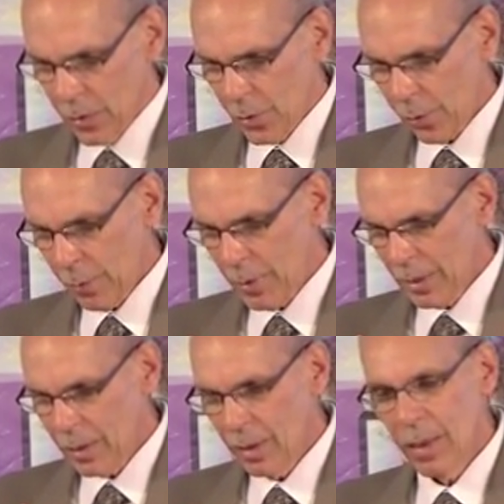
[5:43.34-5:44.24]
So that we
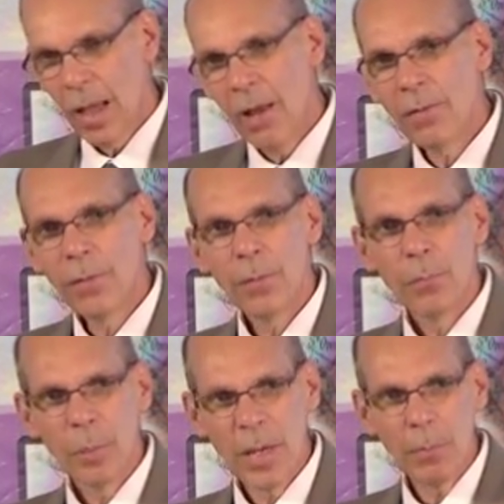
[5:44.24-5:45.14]
can love
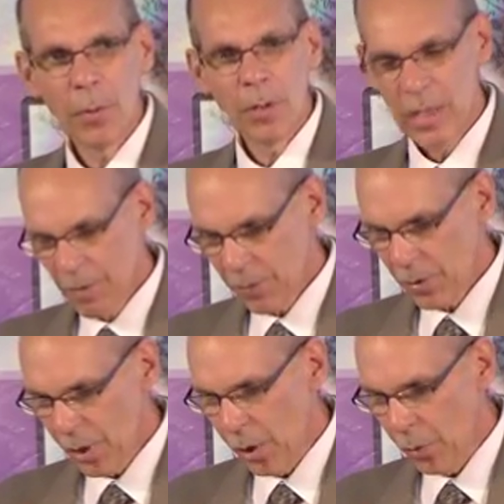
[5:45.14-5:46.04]
people
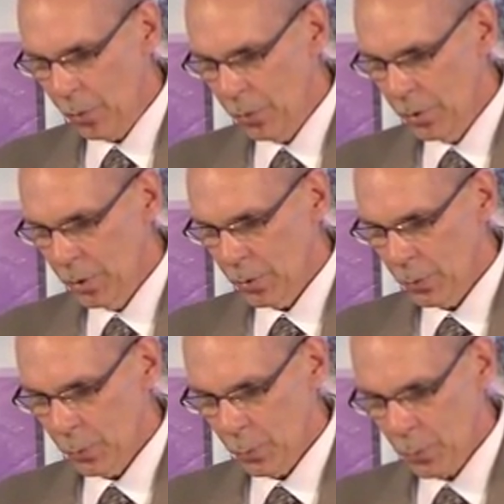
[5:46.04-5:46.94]
even though
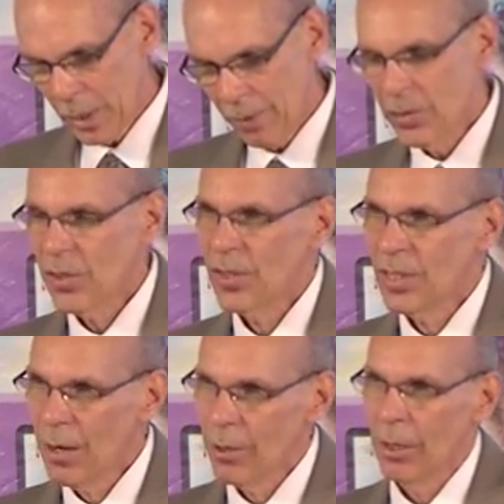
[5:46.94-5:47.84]
we have
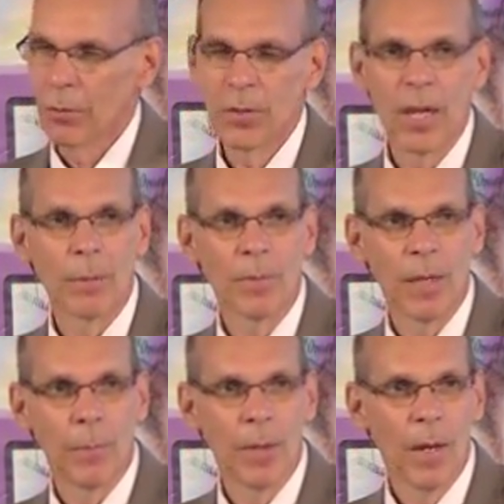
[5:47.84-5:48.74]
stereotyped
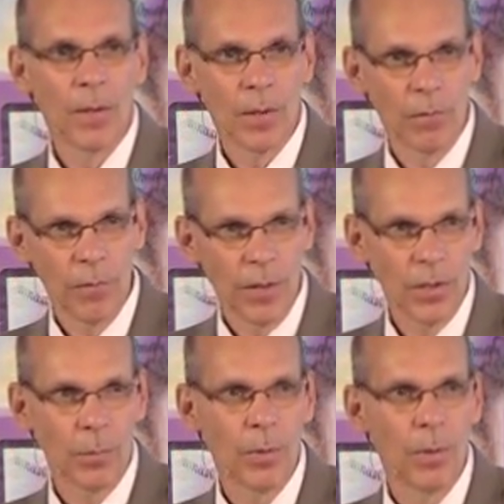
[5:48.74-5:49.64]
them as
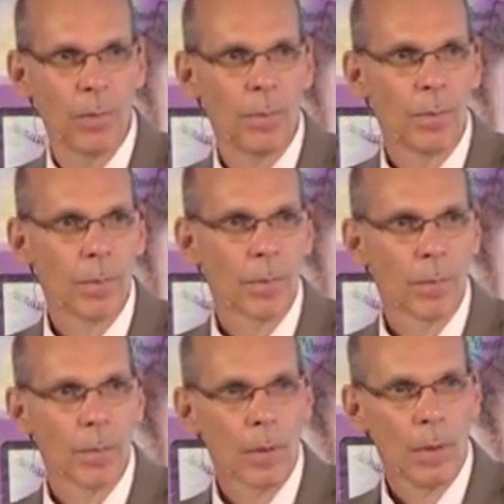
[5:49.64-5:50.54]
unfixable.
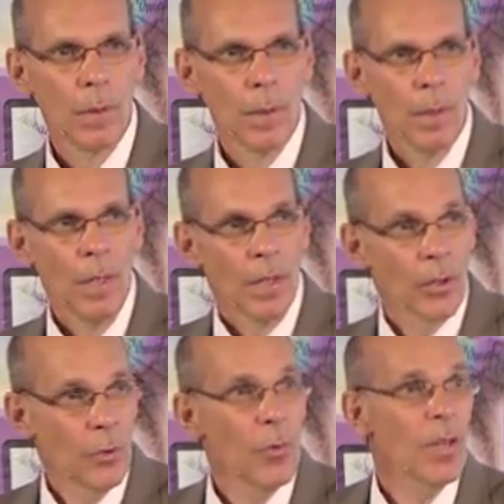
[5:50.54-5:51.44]

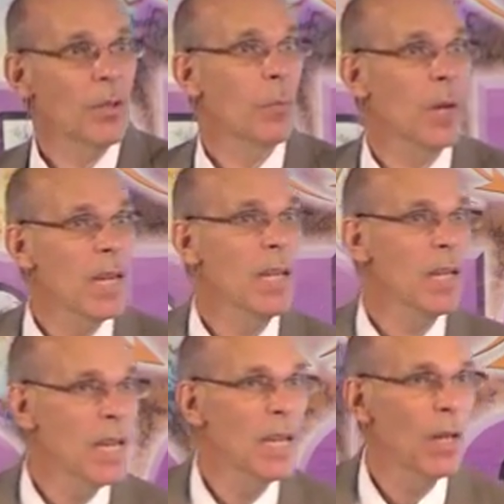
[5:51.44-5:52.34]
The truth is, we
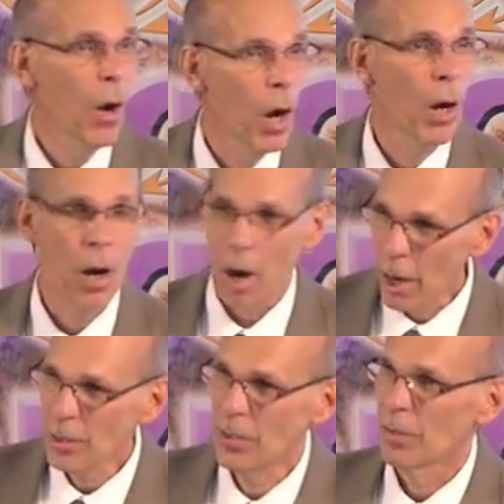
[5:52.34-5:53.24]
need our
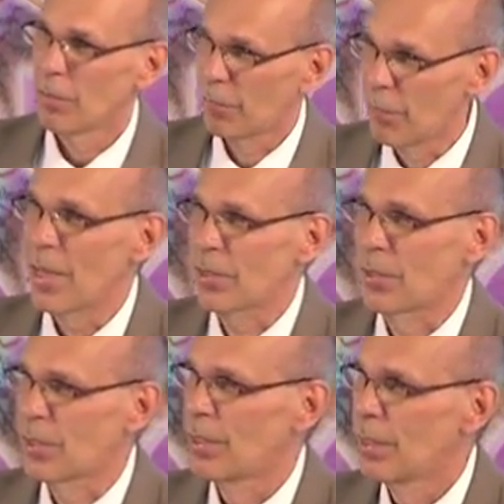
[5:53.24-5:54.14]
hearts
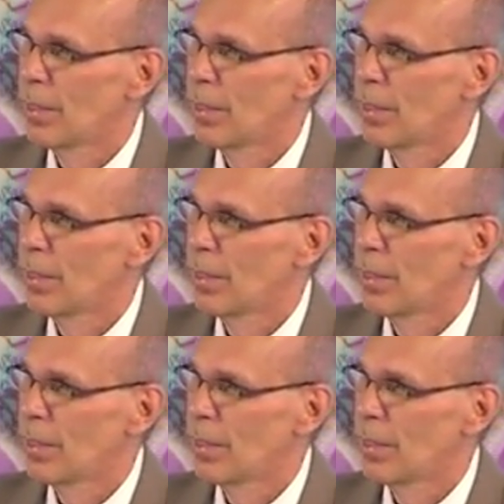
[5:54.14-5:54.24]
fixed.